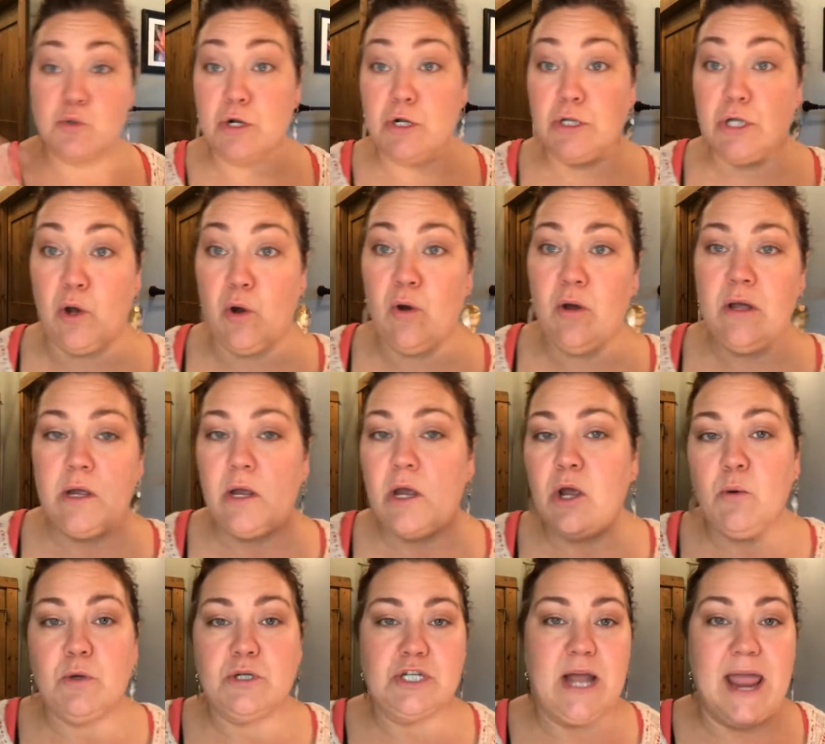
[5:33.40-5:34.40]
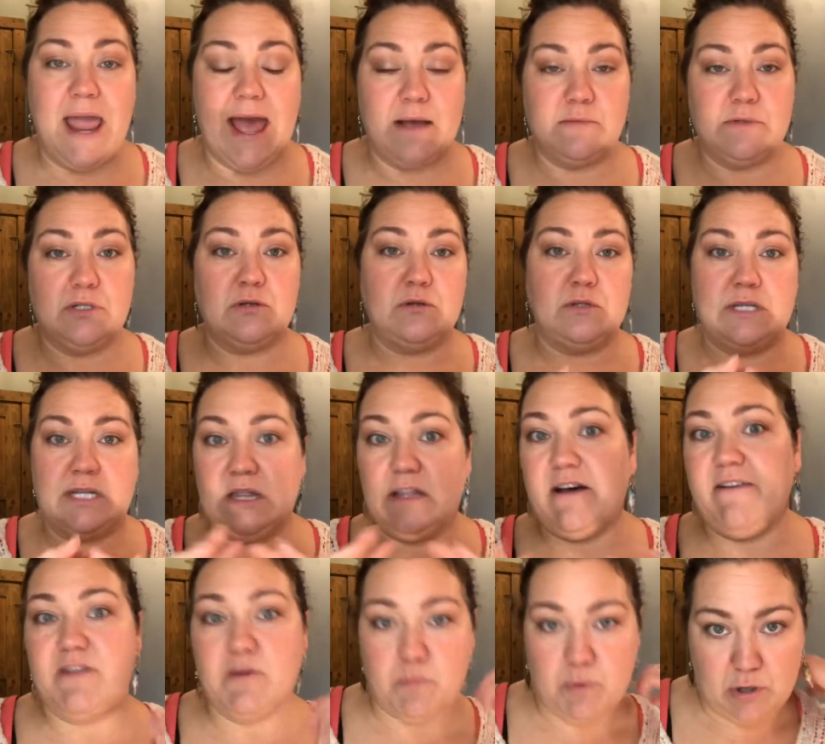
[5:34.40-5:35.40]
glow, which I absolutely
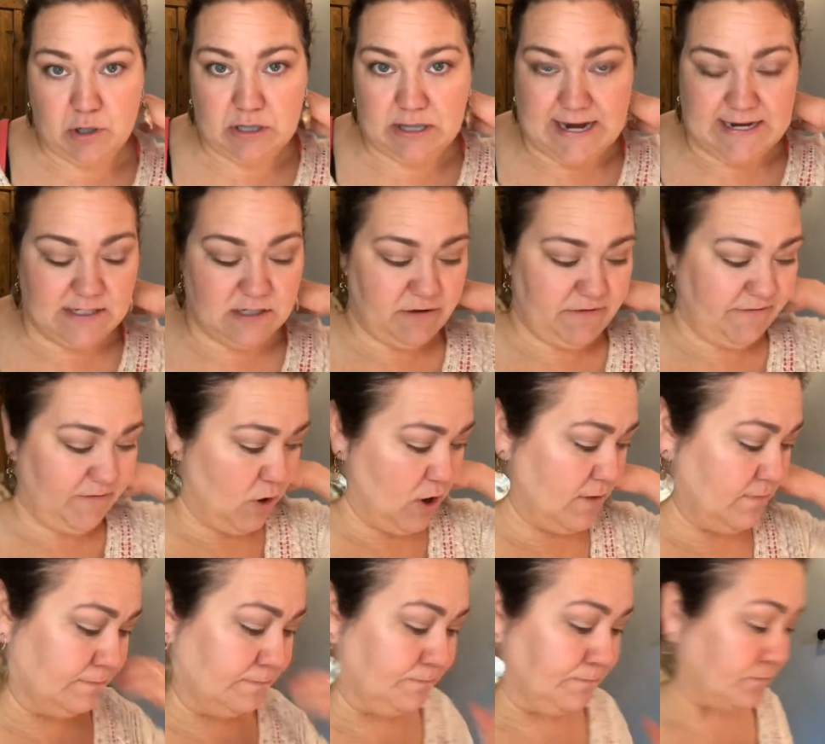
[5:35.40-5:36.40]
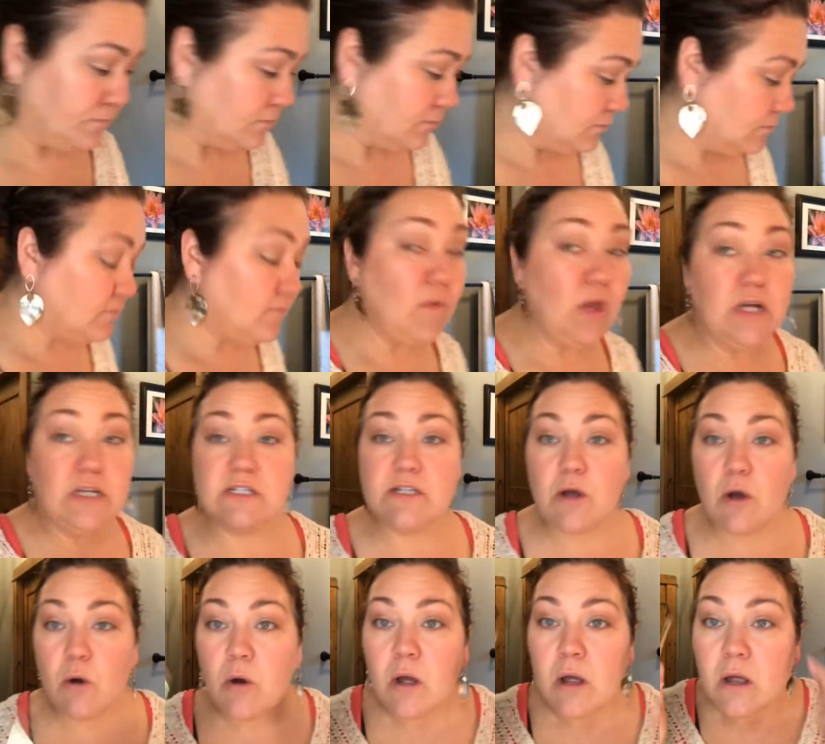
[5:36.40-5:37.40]
love the pearlizer for.
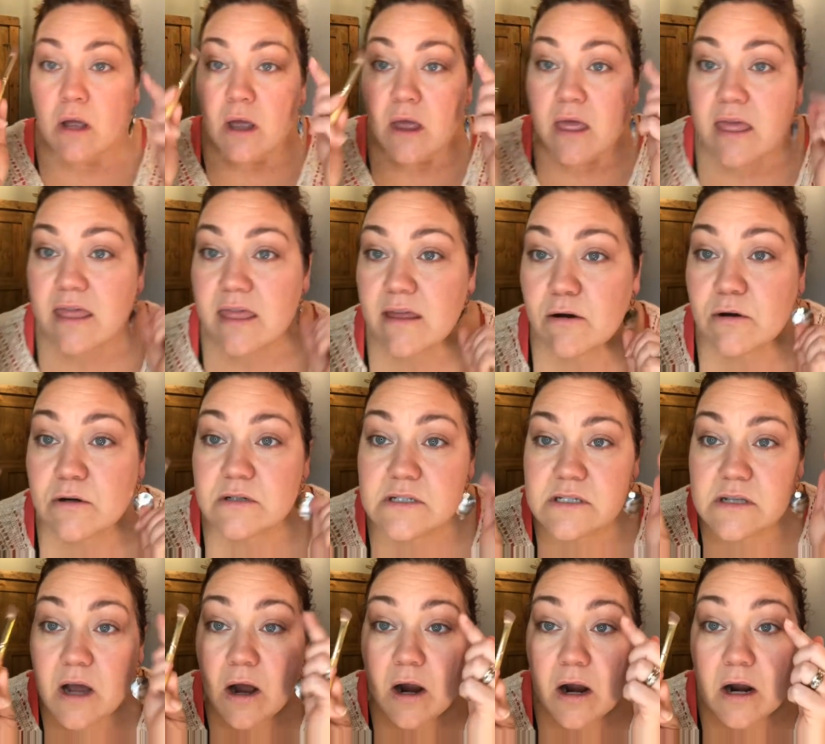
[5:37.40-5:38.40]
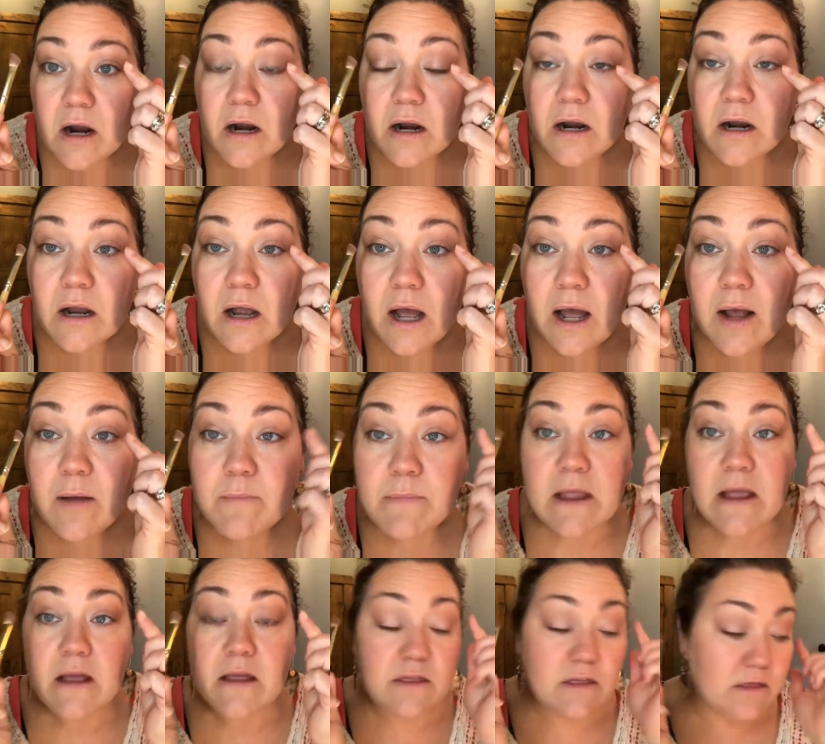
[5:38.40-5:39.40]
So those are
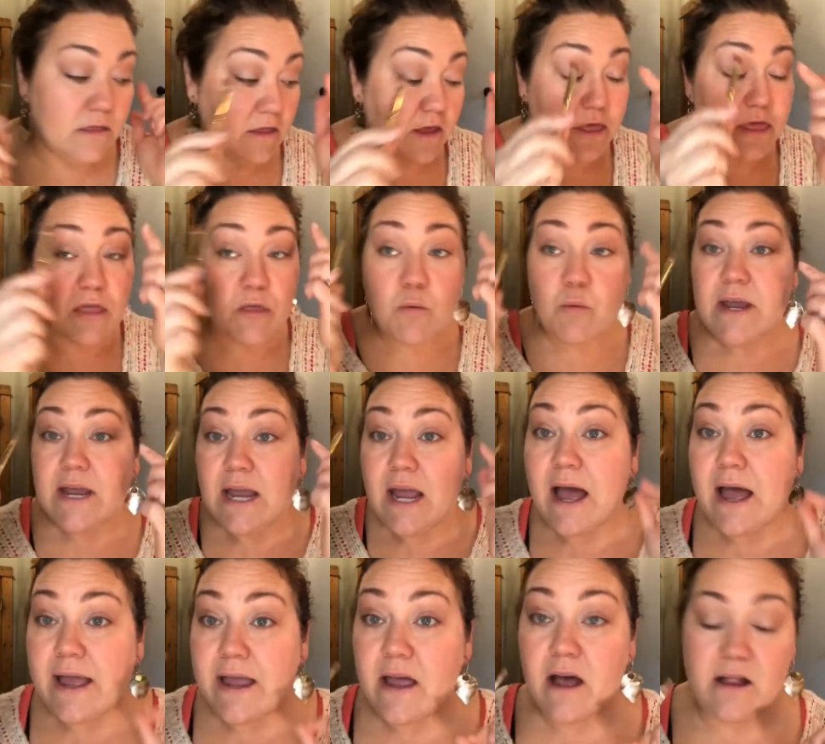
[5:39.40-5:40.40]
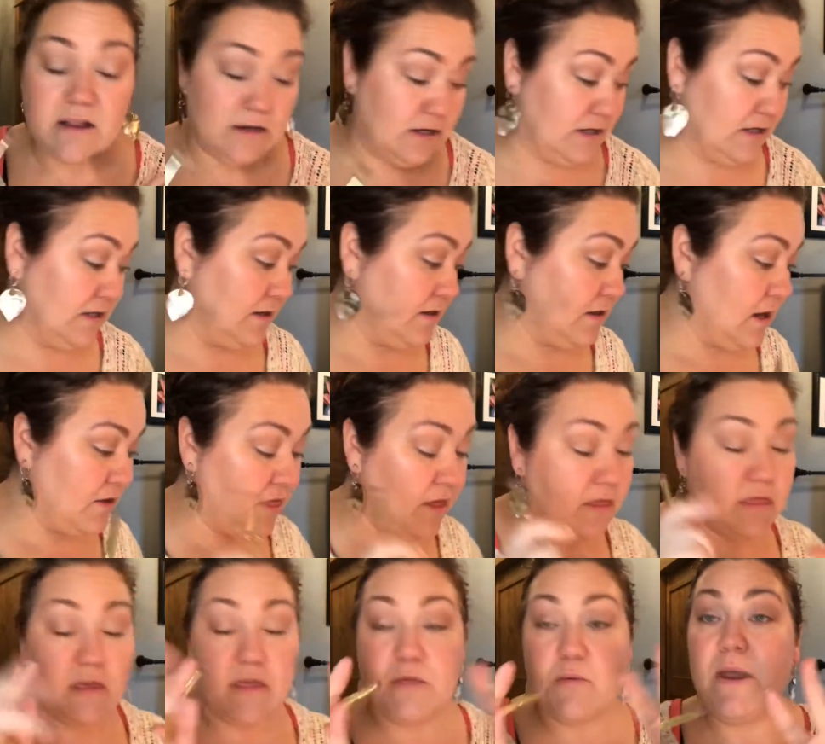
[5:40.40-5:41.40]
the three eye color,
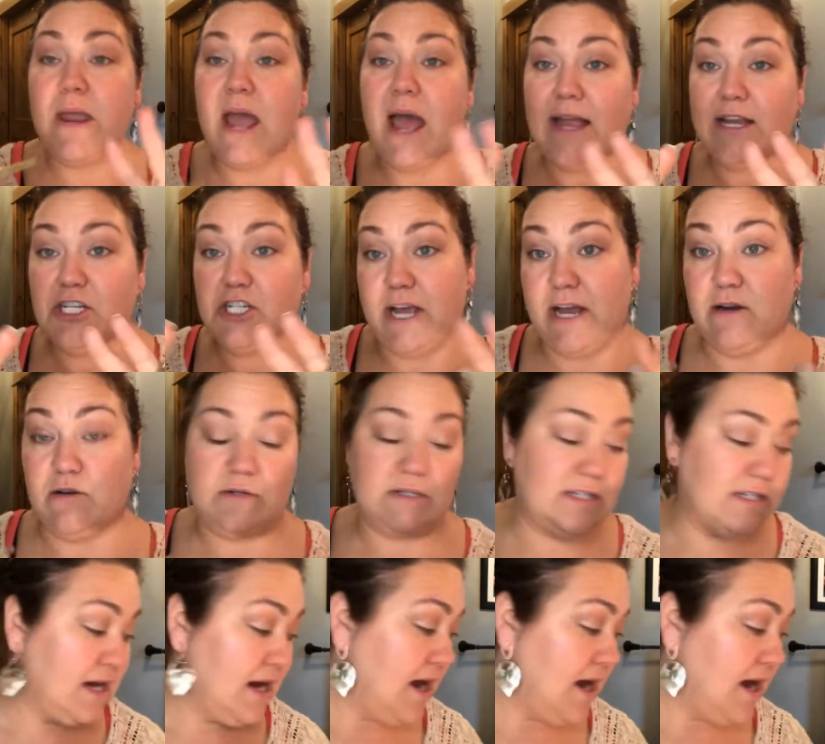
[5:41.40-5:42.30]
the three eyeshadows.